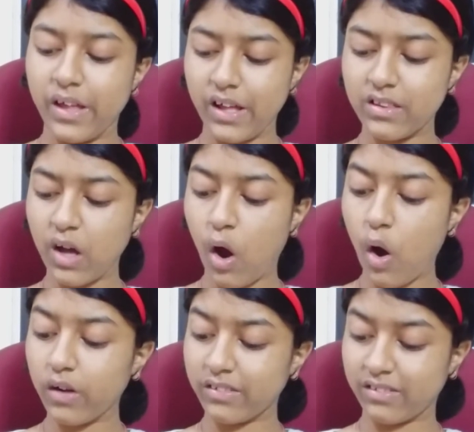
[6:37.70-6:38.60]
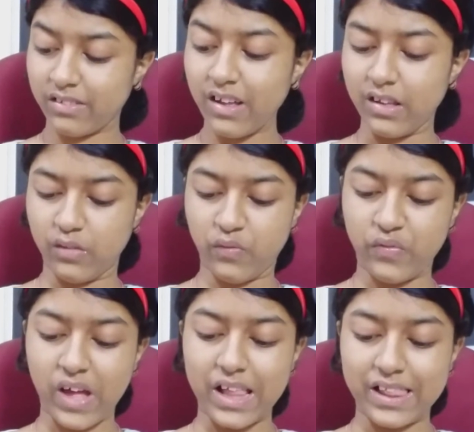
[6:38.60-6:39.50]
In the hot sun
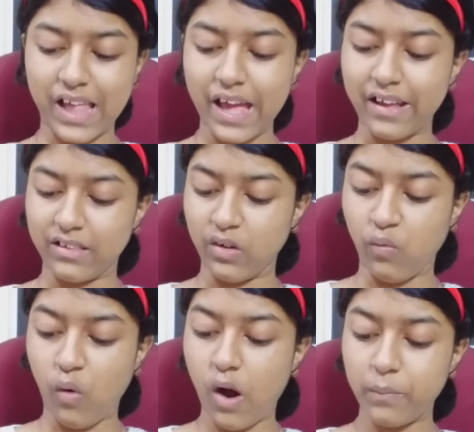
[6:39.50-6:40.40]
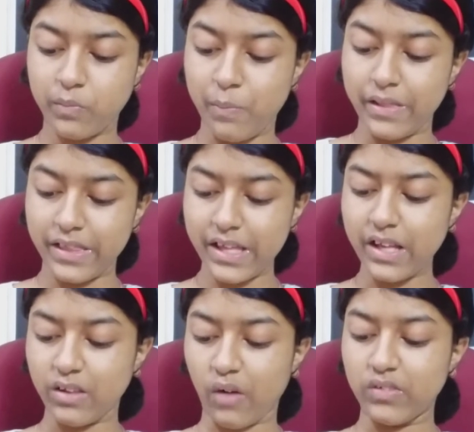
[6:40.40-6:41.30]
fell like the warmth
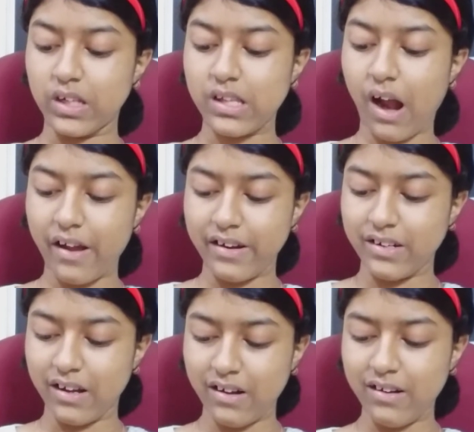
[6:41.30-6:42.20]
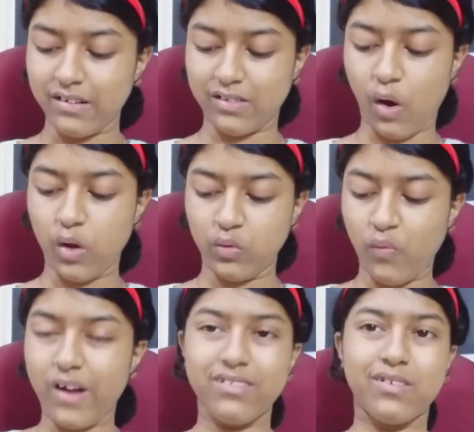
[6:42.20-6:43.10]
beneath of the tired earth on
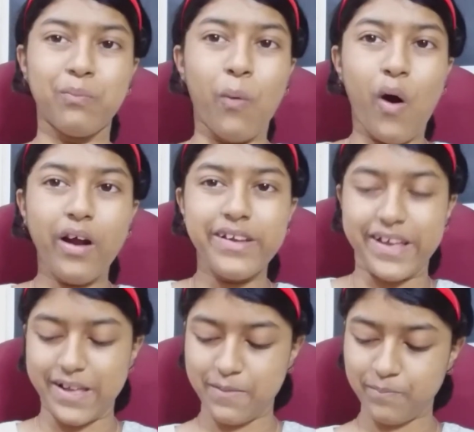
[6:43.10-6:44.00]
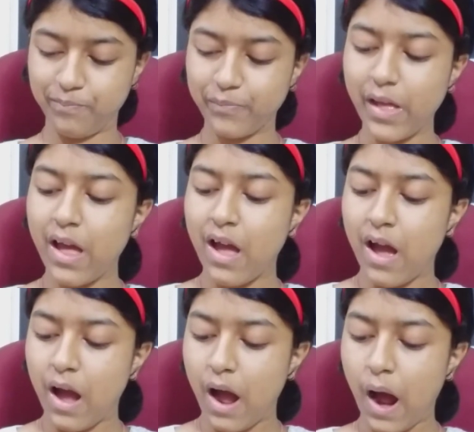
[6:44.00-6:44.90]
one's body.
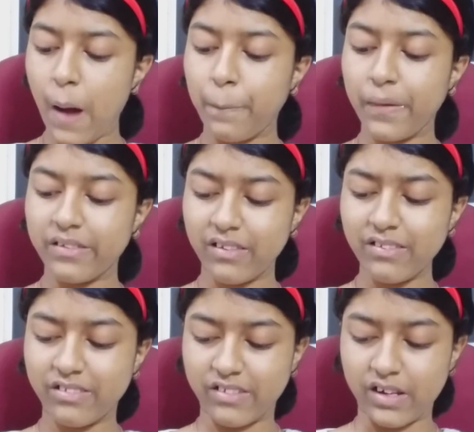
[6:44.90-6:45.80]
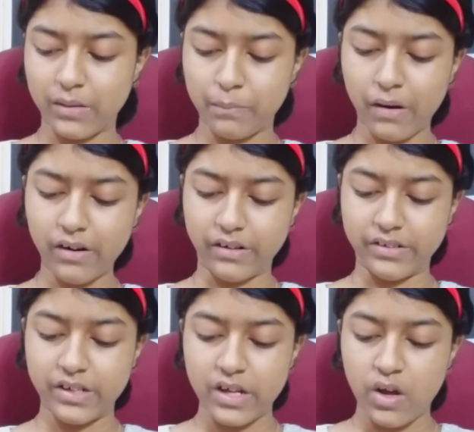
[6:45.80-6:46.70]
A persistent
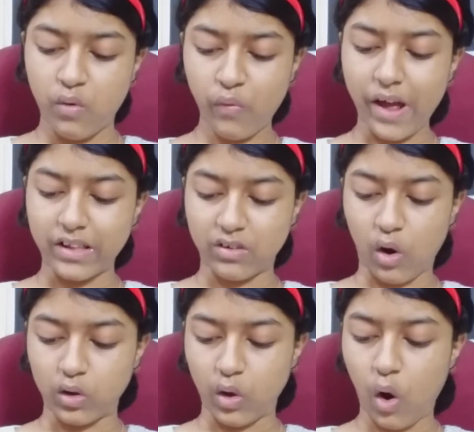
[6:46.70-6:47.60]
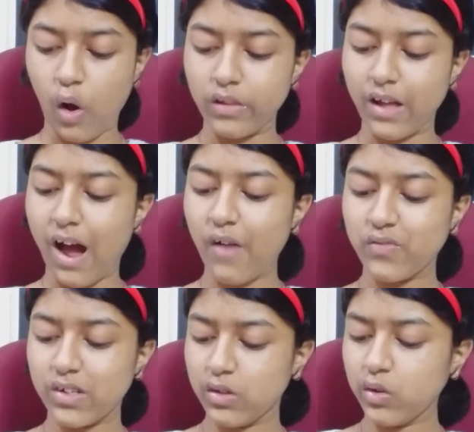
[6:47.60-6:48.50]
bird went on all the
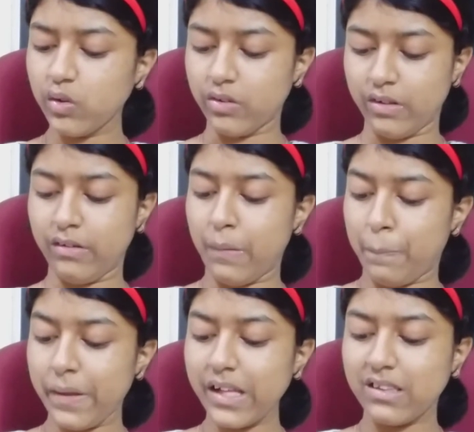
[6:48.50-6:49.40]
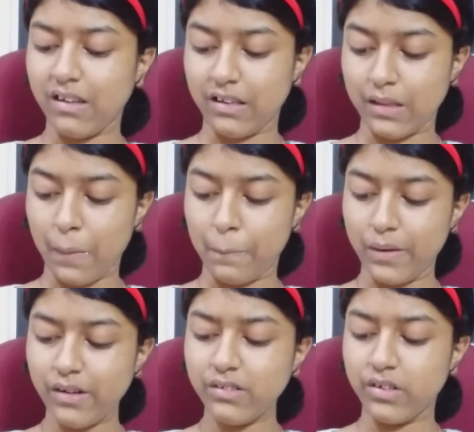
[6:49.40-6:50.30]
afternoon, repeating the
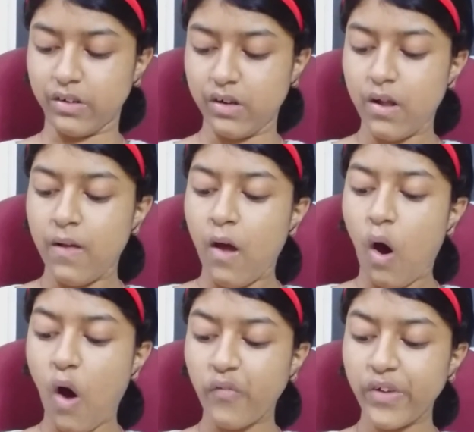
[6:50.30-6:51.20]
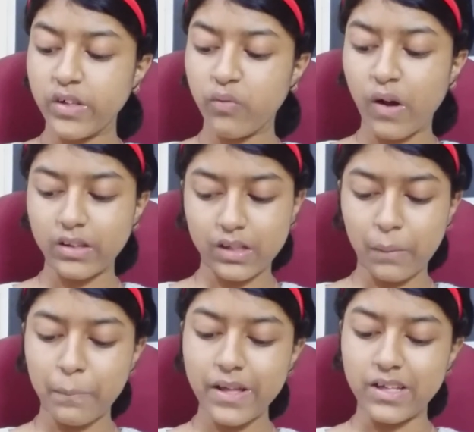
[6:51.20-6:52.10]
blunder of it one
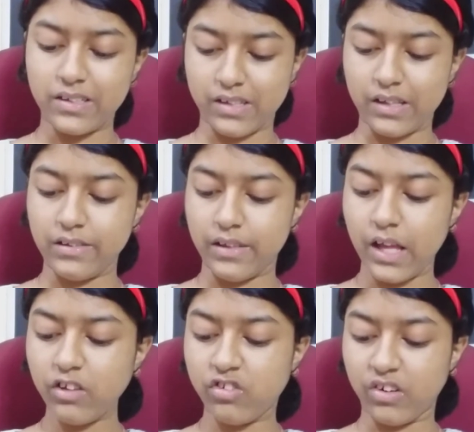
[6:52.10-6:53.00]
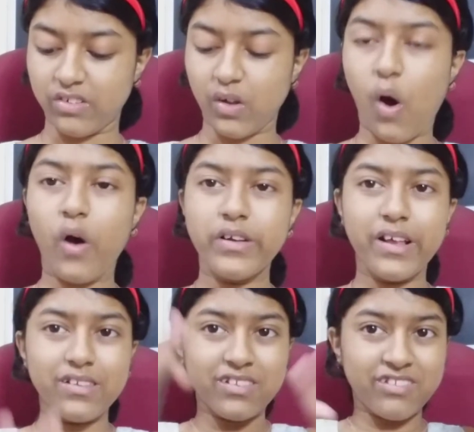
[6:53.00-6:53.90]
convened in nature's
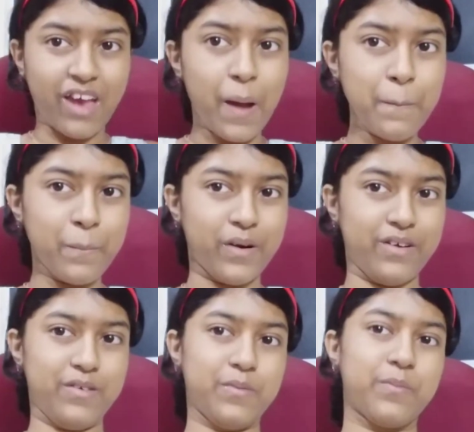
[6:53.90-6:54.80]
audience chamber.